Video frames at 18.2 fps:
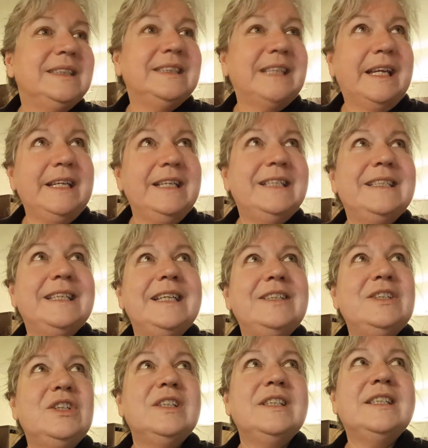
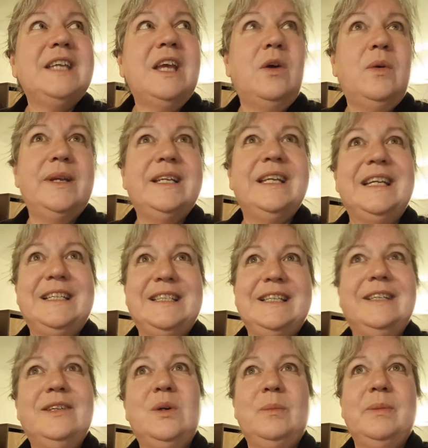dated. You can tell it
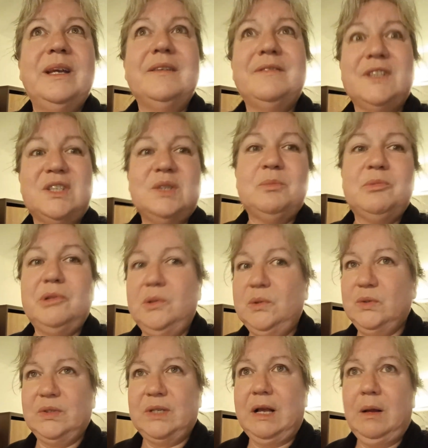needs a little bit of a
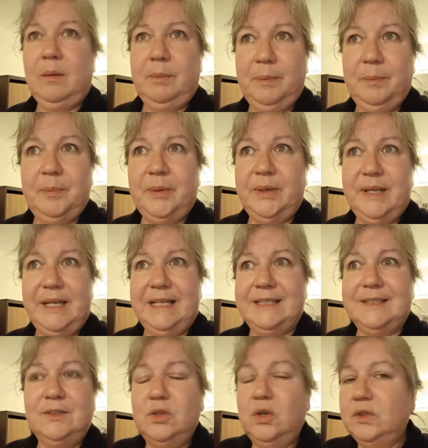spruce up, but
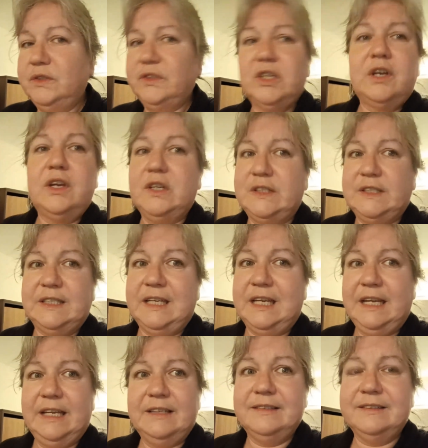it's not
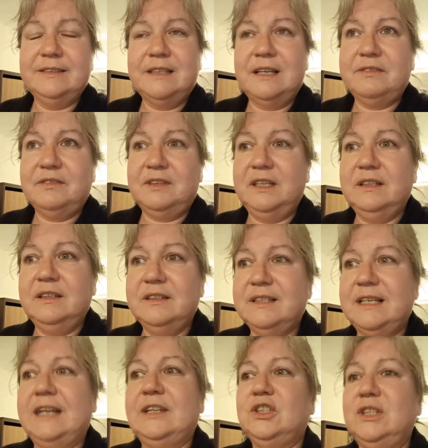dirty and
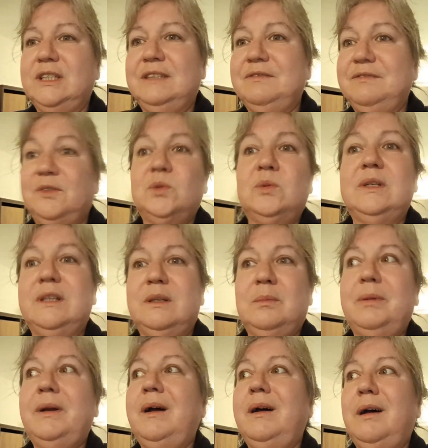nothing's actually falling
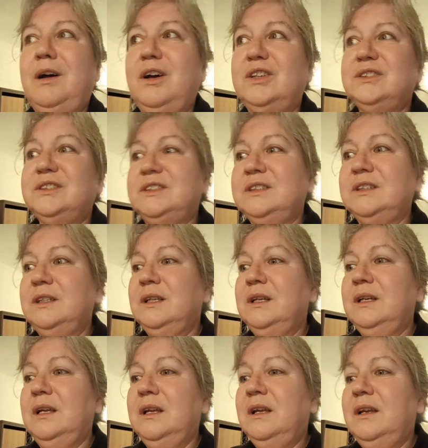apart.
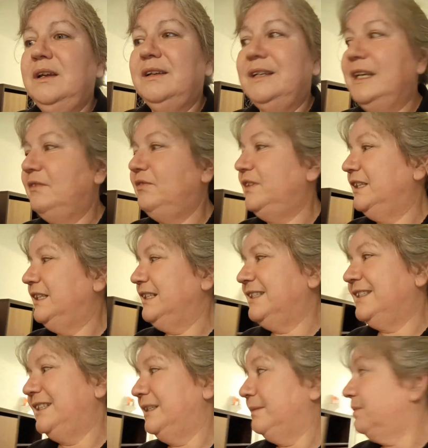And
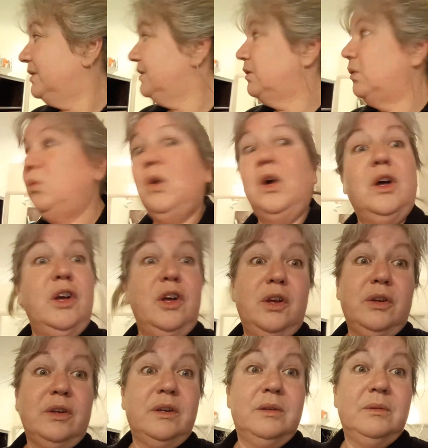everything seems to
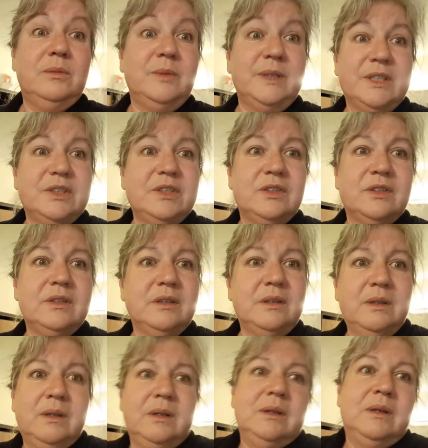work,
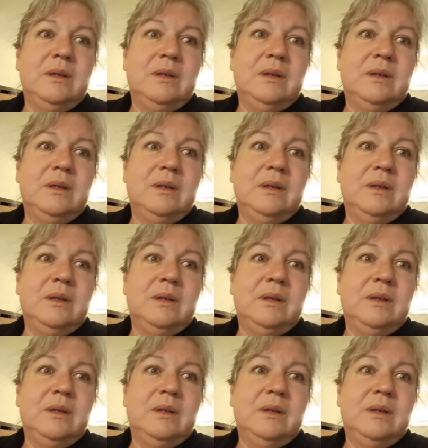which